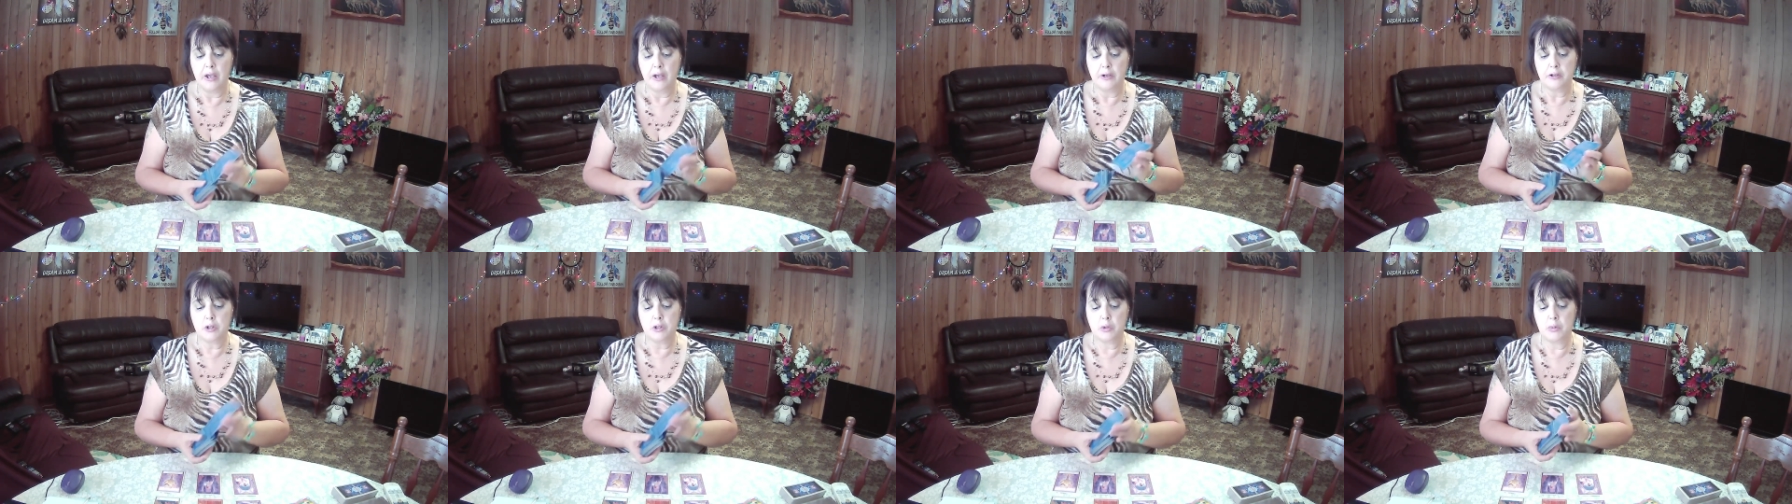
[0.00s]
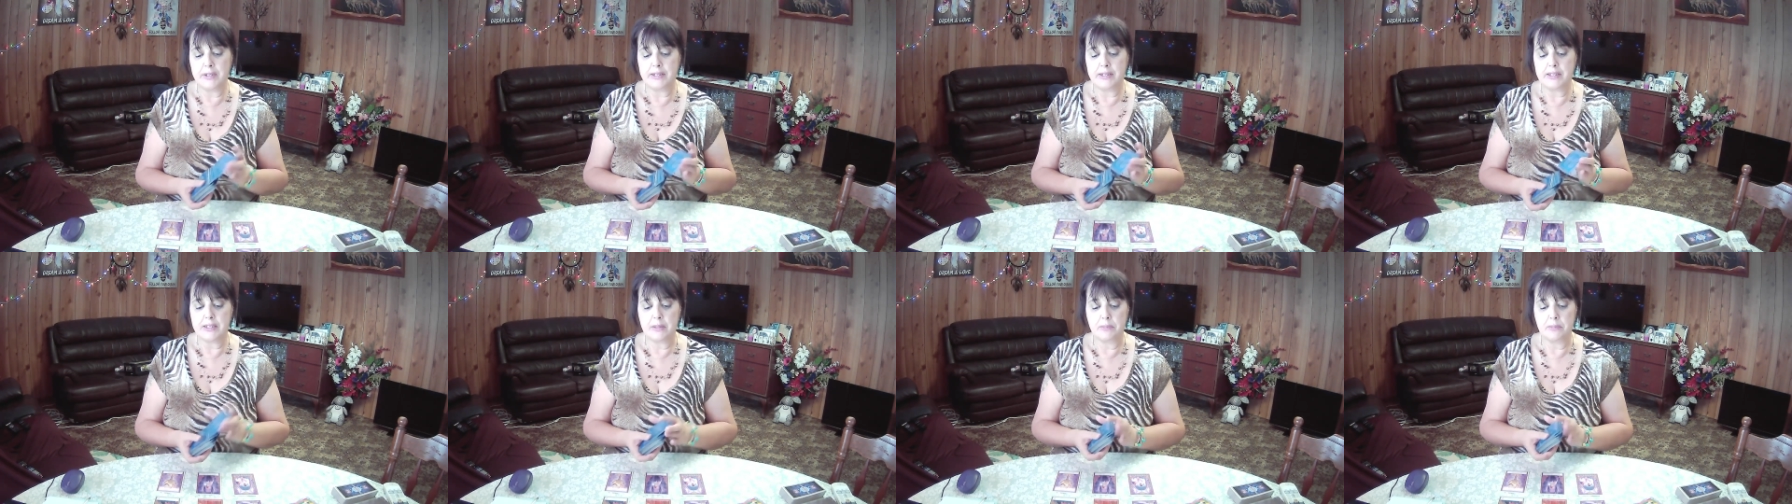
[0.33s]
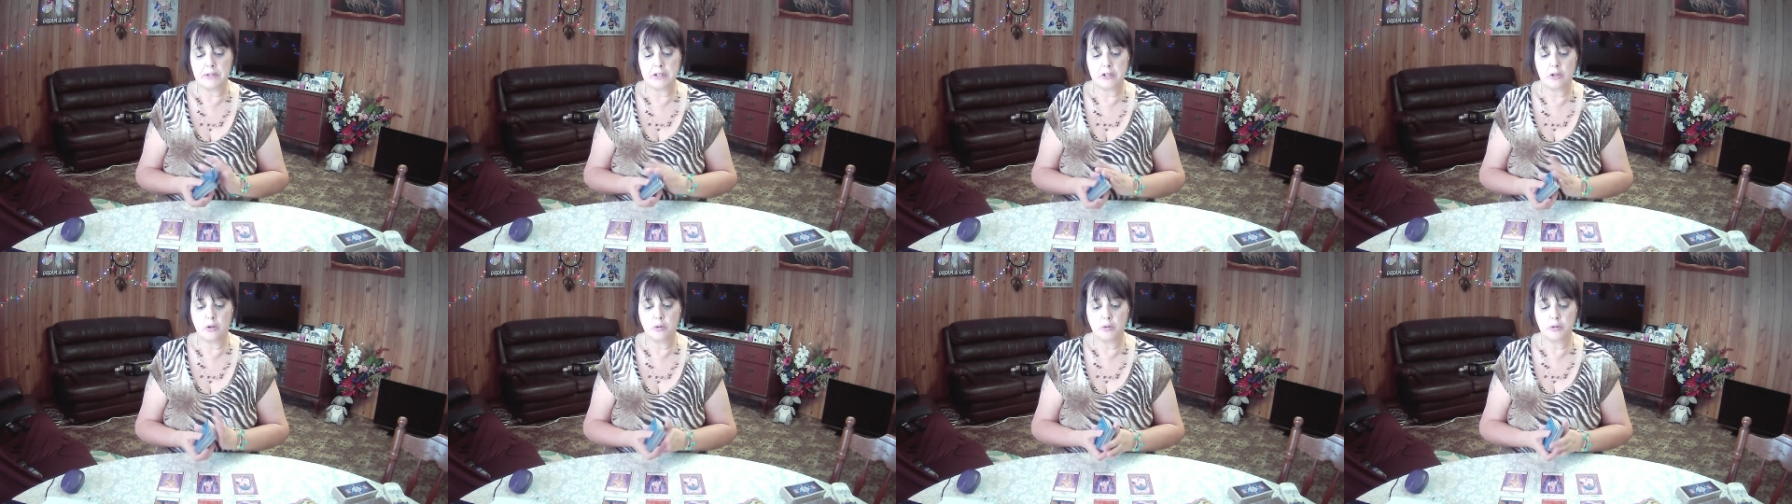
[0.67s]
Doing some
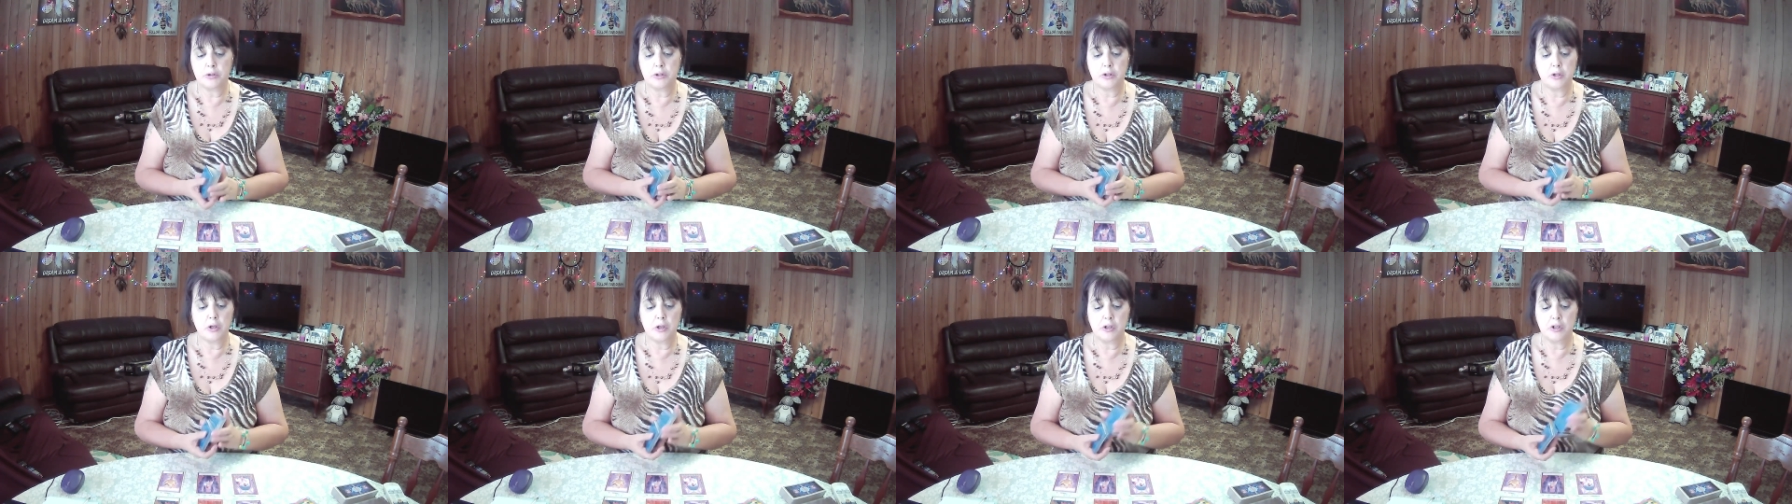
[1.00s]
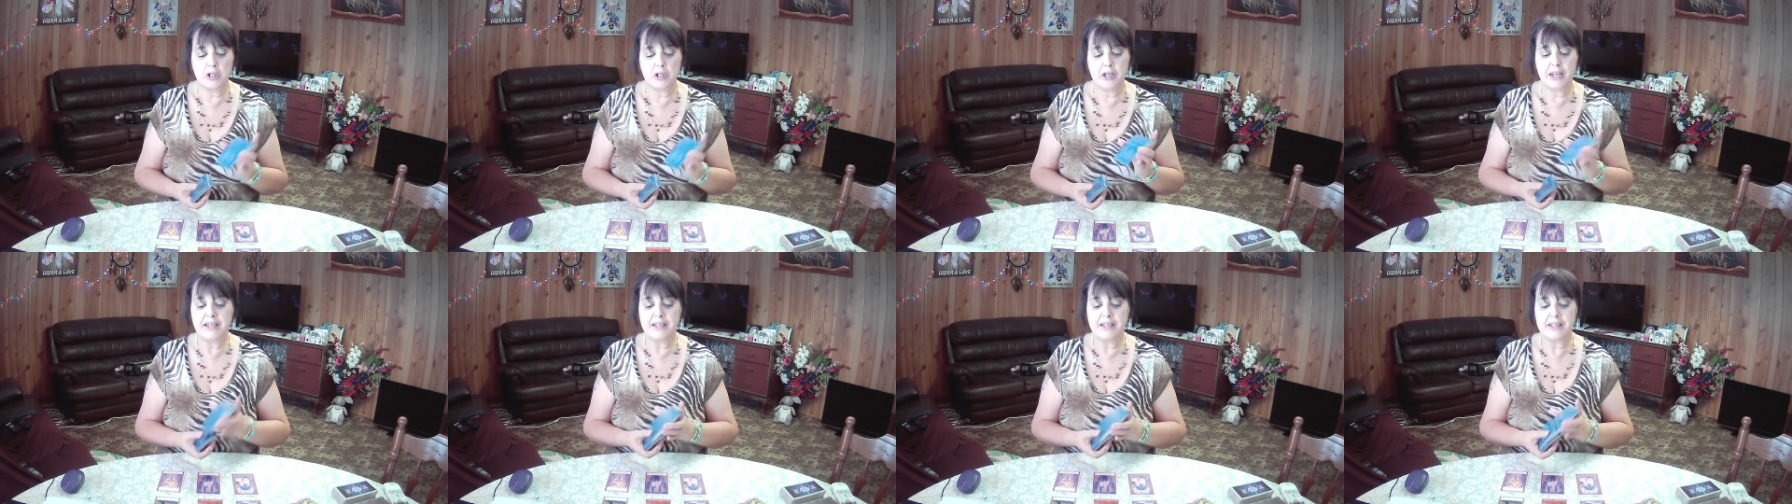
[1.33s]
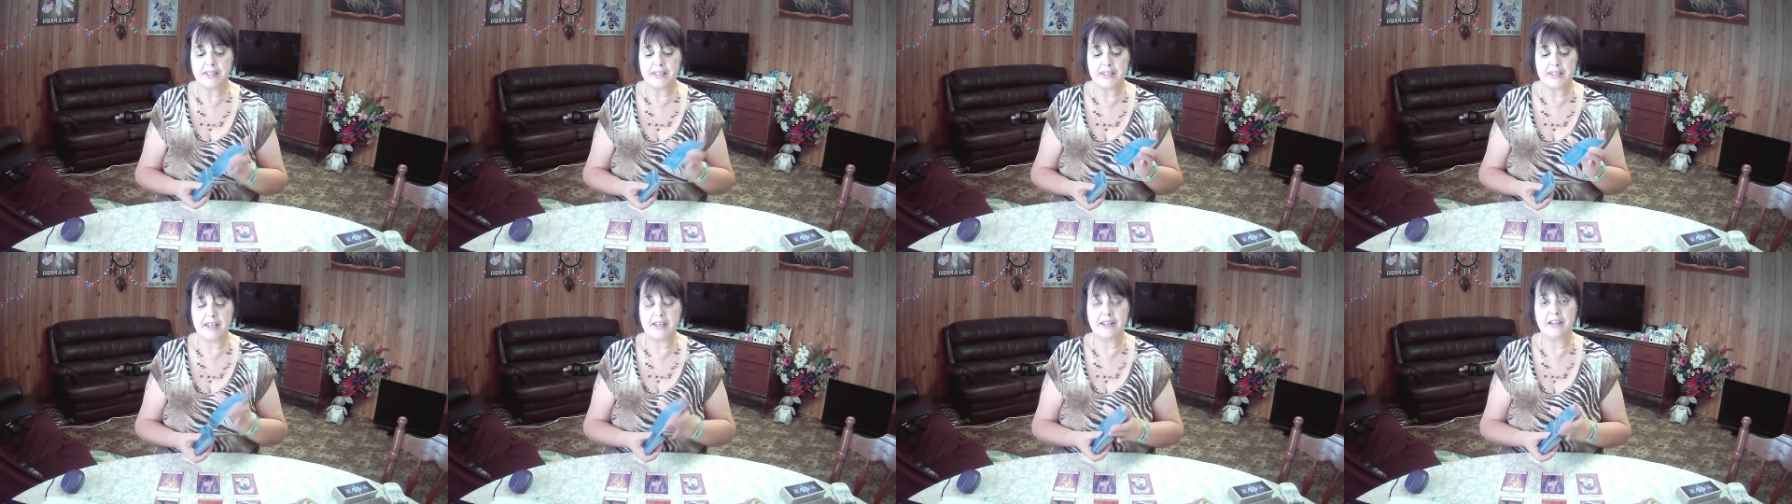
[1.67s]
soul searching,
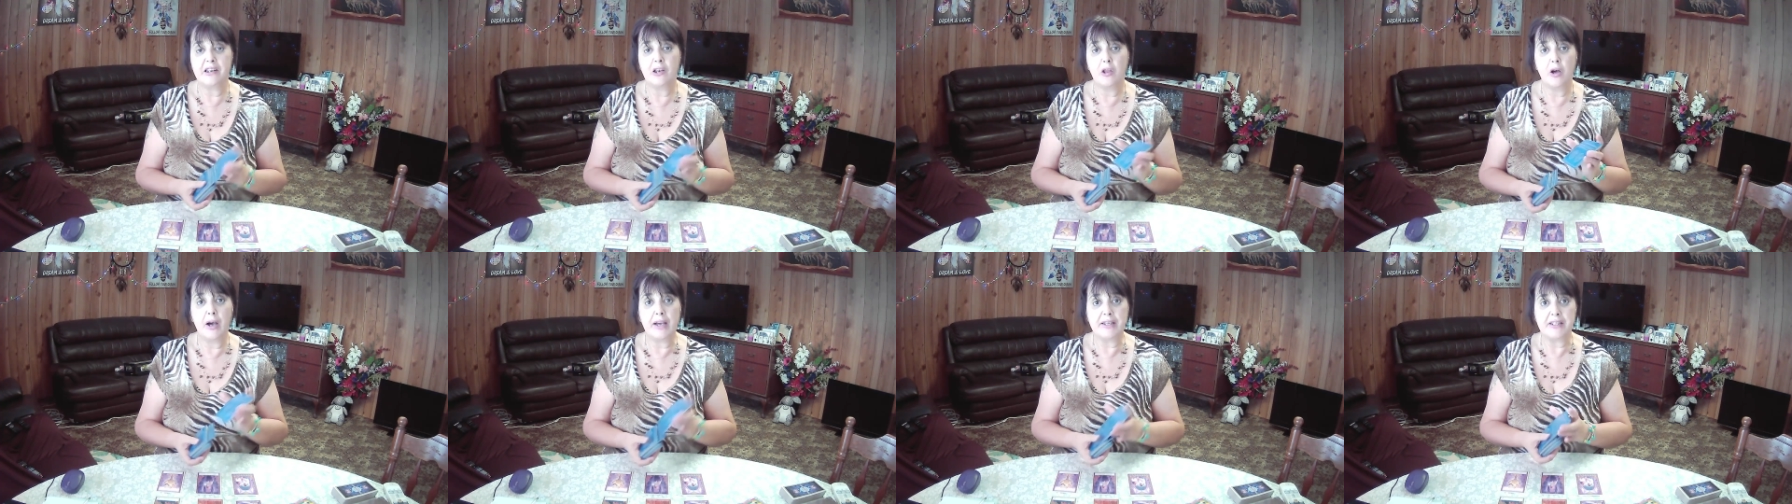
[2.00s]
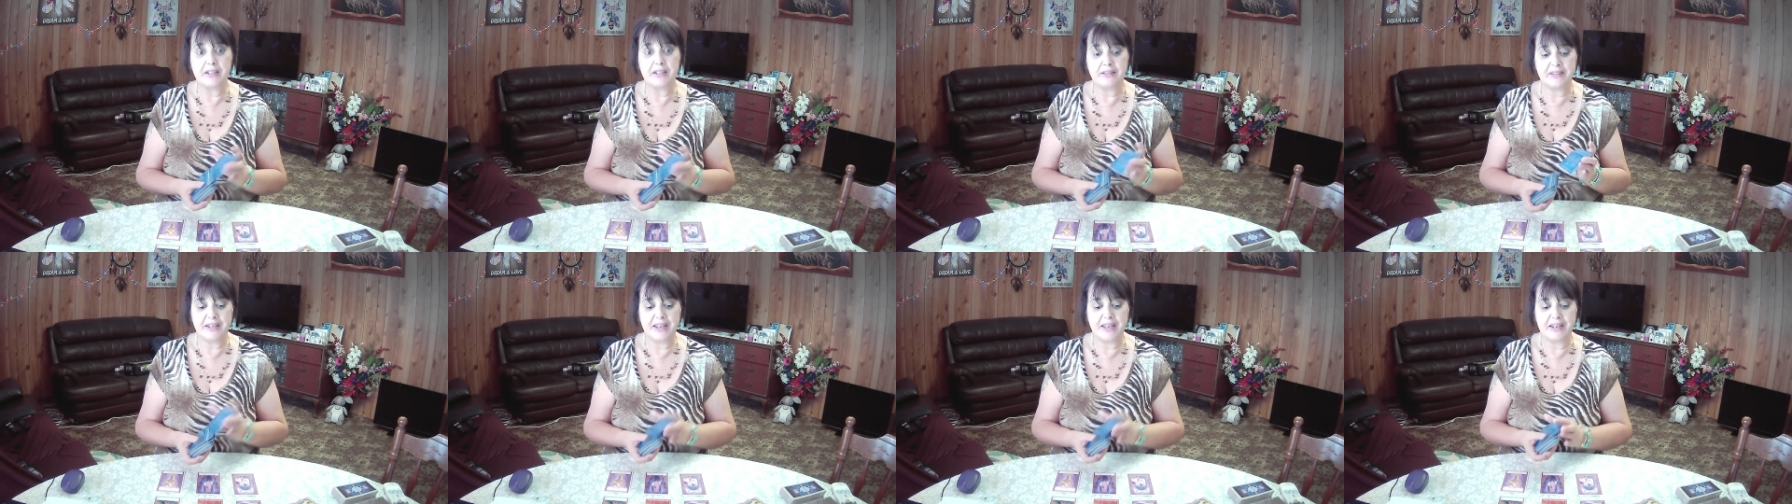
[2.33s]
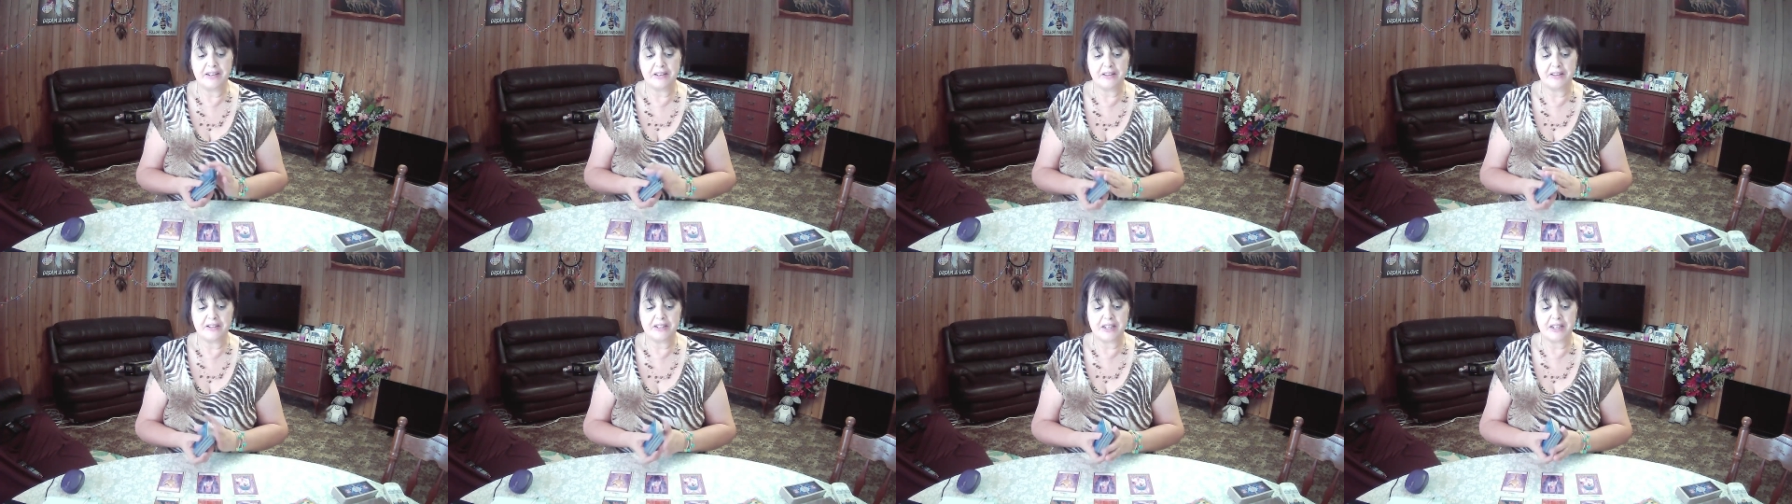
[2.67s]
seeing light at the end of the